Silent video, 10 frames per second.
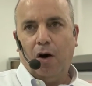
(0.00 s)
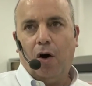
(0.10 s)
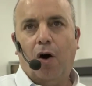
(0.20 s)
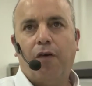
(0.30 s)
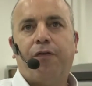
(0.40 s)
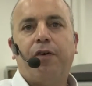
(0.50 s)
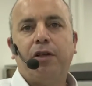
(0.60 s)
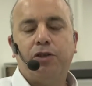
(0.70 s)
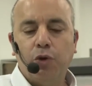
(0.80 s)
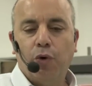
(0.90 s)
of
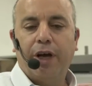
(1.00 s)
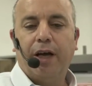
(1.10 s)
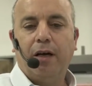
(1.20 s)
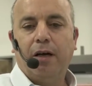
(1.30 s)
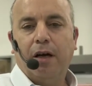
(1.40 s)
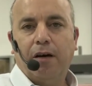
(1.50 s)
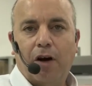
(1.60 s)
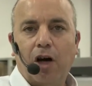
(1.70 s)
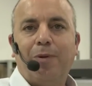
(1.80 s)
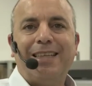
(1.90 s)
doing
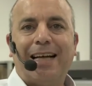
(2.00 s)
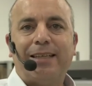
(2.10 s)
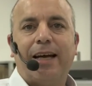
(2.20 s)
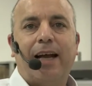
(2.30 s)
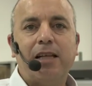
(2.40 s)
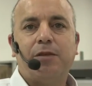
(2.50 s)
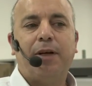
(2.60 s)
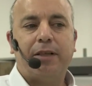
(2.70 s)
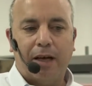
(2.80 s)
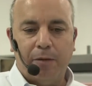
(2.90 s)
variable data
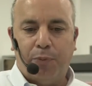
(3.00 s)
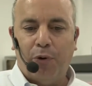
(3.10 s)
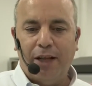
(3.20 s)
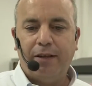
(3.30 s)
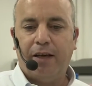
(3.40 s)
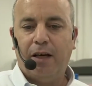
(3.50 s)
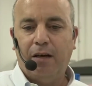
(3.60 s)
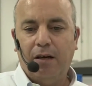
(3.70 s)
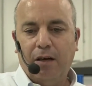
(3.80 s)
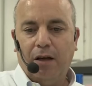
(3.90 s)
enhancement and printing
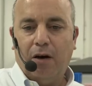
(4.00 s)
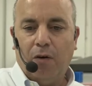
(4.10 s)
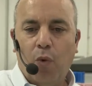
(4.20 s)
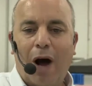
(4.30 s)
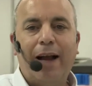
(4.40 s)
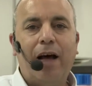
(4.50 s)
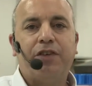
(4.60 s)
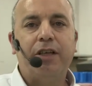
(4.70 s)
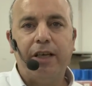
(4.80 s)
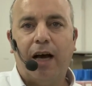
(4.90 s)
one
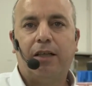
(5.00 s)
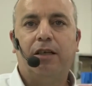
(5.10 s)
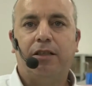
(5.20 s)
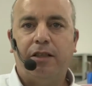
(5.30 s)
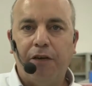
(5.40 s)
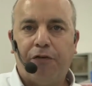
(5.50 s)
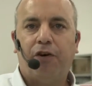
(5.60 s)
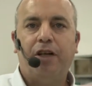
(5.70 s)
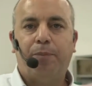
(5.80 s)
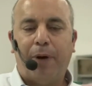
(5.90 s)
after the other
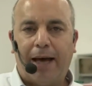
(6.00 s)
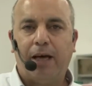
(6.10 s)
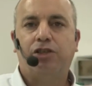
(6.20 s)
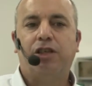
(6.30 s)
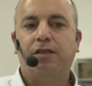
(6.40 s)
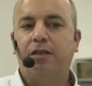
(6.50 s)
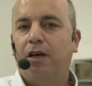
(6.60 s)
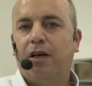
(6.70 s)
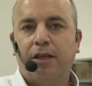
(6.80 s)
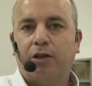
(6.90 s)
different packages
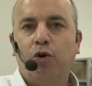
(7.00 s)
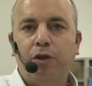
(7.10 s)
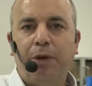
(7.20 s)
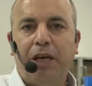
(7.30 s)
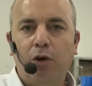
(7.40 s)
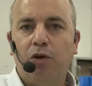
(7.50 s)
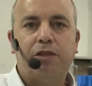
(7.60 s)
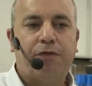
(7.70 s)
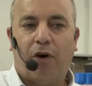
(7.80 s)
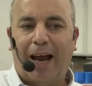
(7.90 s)
that could be
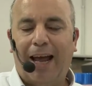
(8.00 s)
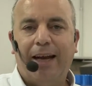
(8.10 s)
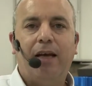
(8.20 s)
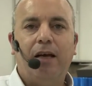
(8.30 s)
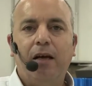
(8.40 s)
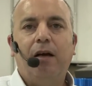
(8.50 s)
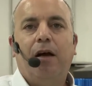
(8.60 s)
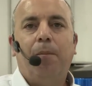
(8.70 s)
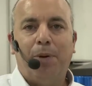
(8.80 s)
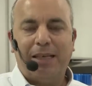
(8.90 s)
used for any
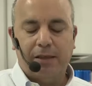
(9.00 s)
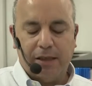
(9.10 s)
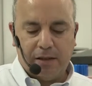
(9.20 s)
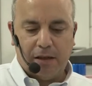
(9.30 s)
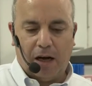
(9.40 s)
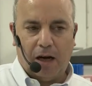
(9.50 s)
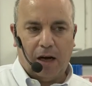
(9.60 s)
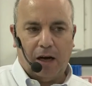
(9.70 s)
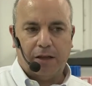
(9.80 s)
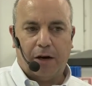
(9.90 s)
business
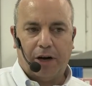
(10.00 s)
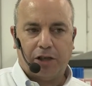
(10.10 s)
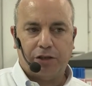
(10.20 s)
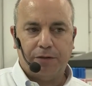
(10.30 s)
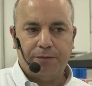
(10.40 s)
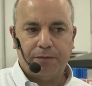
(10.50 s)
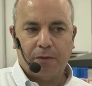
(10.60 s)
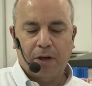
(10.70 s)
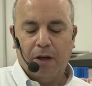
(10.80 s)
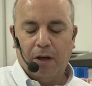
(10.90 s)
direction.
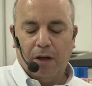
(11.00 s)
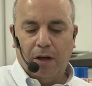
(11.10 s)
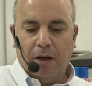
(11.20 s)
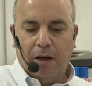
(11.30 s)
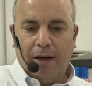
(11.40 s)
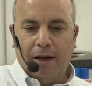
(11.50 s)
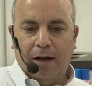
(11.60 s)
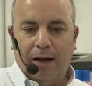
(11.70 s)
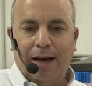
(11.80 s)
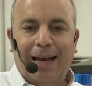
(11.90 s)

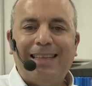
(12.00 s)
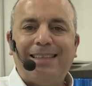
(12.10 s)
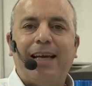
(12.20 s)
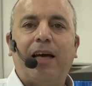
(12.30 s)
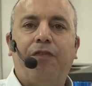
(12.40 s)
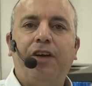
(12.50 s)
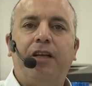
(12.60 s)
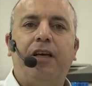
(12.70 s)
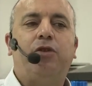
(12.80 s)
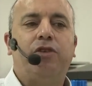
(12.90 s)
Let's take
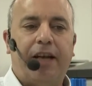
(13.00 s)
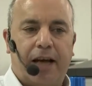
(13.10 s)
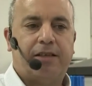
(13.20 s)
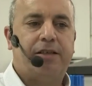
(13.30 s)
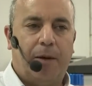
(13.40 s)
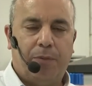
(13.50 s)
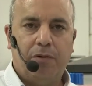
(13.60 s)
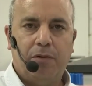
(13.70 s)
VDE to the next step.